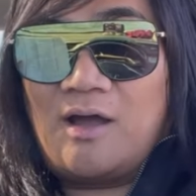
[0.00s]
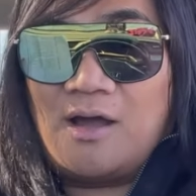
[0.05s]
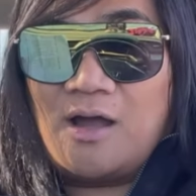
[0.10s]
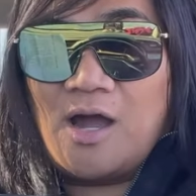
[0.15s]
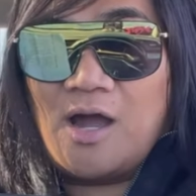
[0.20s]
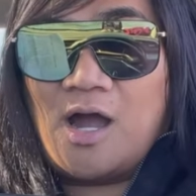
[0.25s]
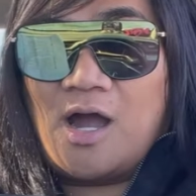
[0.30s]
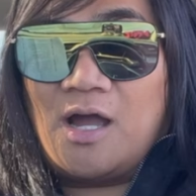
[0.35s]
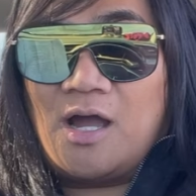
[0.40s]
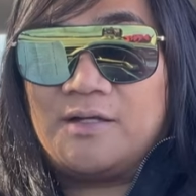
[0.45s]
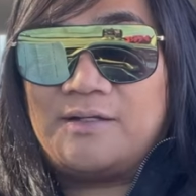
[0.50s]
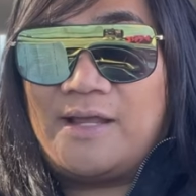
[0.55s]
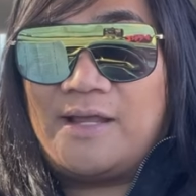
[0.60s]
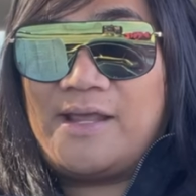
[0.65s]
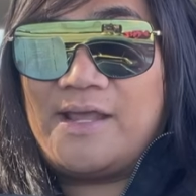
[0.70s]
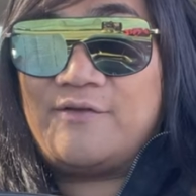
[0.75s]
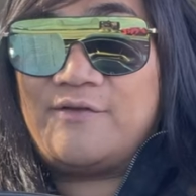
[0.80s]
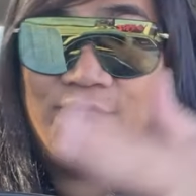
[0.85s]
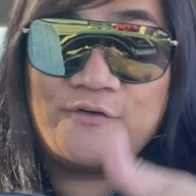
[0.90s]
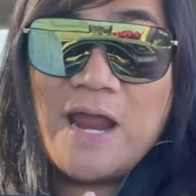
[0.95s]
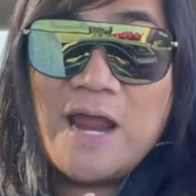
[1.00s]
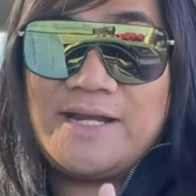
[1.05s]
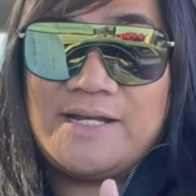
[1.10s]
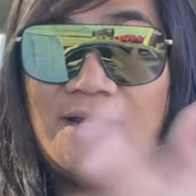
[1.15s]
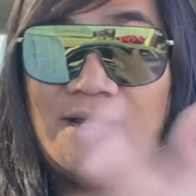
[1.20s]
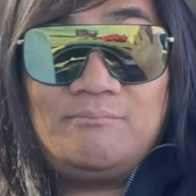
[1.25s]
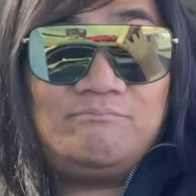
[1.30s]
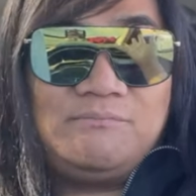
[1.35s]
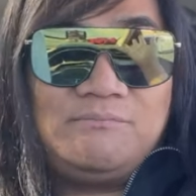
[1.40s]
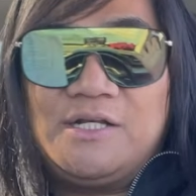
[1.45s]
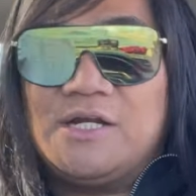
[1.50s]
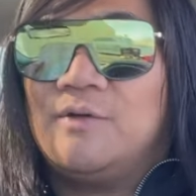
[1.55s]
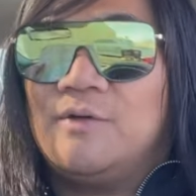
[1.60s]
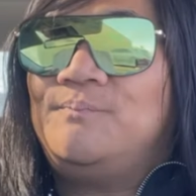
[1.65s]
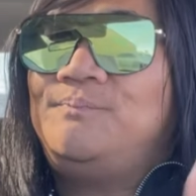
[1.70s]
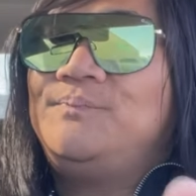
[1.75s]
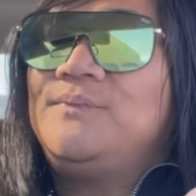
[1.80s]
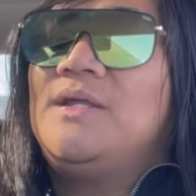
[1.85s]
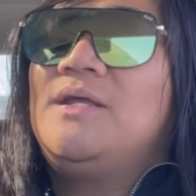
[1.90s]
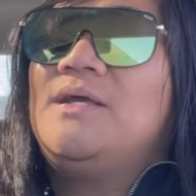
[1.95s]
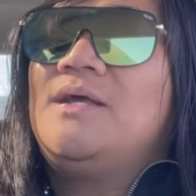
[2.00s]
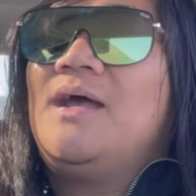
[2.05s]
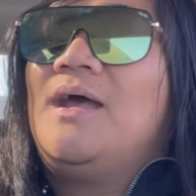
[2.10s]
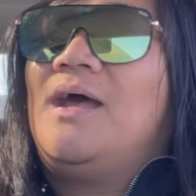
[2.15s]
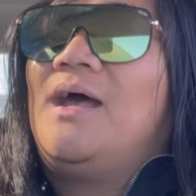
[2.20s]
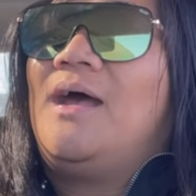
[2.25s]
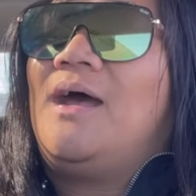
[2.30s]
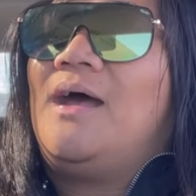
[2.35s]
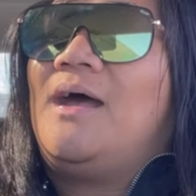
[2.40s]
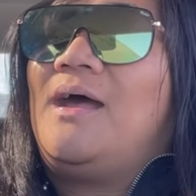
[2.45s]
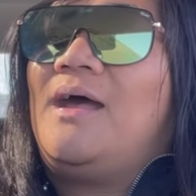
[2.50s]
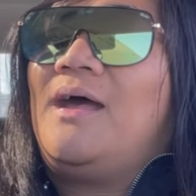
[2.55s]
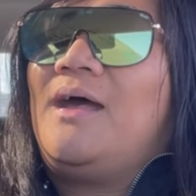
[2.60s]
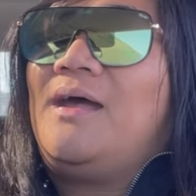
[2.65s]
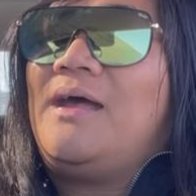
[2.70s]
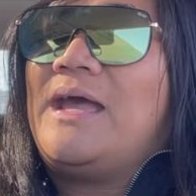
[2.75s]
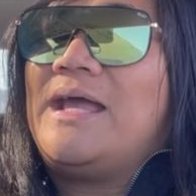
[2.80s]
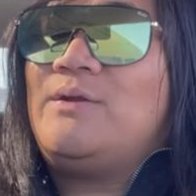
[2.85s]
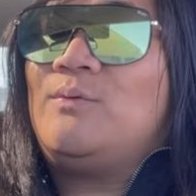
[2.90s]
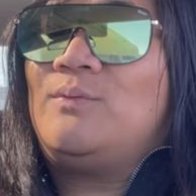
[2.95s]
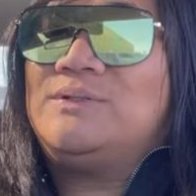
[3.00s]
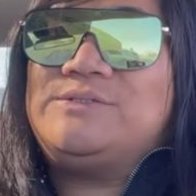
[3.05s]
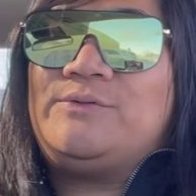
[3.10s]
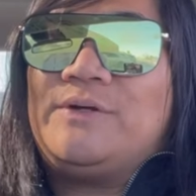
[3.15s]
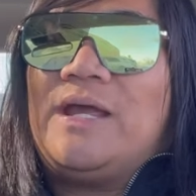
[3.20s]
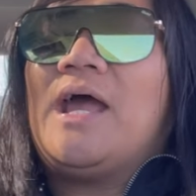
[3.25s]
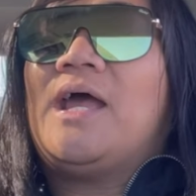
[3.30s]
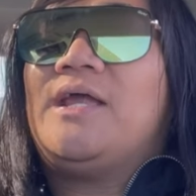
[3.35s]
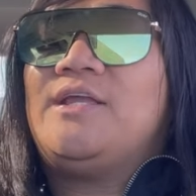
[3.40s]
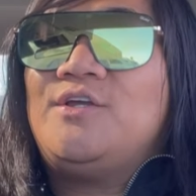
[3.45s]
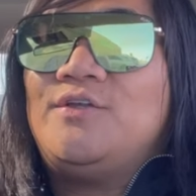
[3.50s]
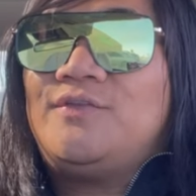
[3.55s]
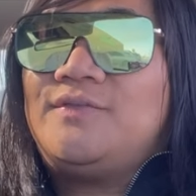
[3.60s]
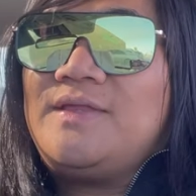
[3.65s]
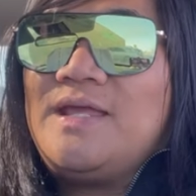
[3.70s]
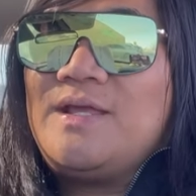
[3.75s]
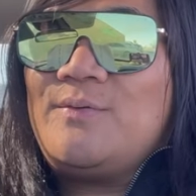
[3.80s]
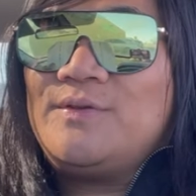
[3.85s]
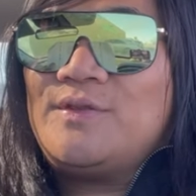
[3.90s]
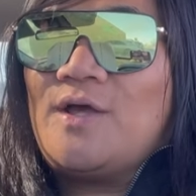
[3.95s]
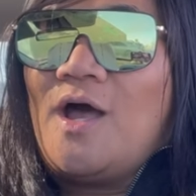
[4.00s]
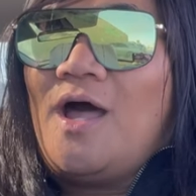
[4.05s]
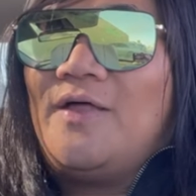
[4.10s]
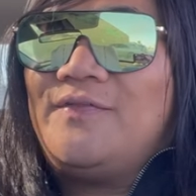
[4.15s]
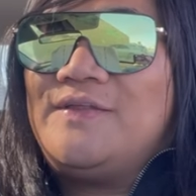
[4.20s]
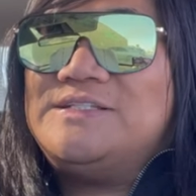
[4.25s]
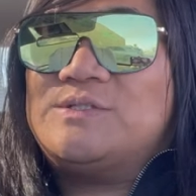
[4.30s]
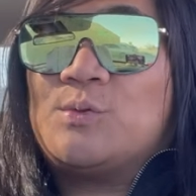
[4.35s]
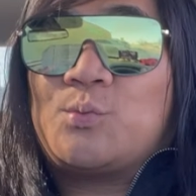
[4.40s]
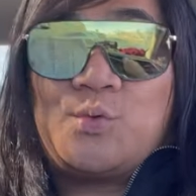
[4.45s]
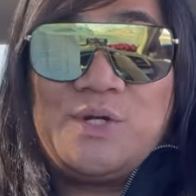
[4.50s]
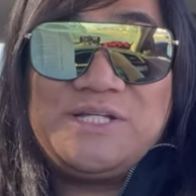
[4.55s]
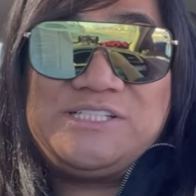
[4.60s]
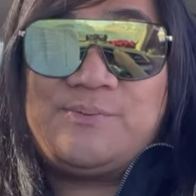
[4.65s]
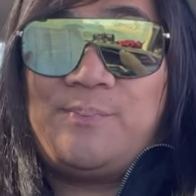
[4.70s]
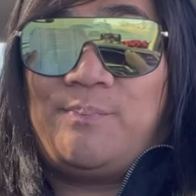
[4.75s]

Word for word: on a Friday, you know? Uh, and it wasn't great. Uh, you think with all these rich